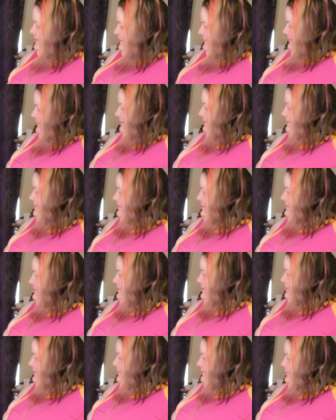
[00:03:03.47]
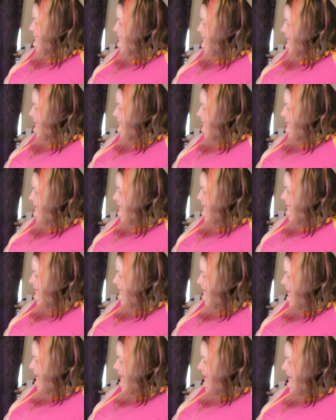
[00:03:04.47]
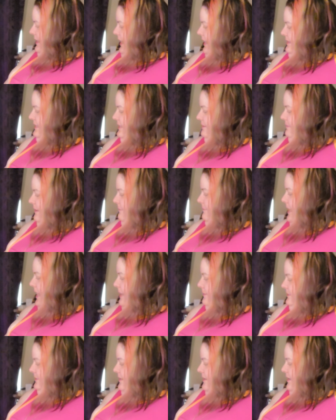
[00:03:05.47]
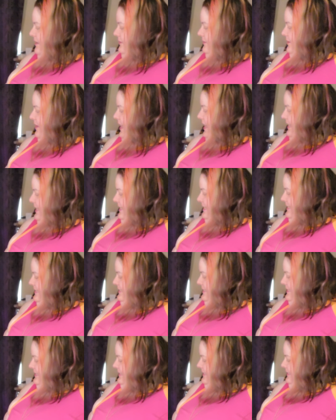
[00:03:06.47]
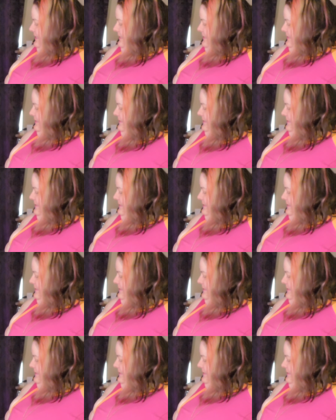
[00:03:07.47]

Do do do do do. I think my mom's gone crazy.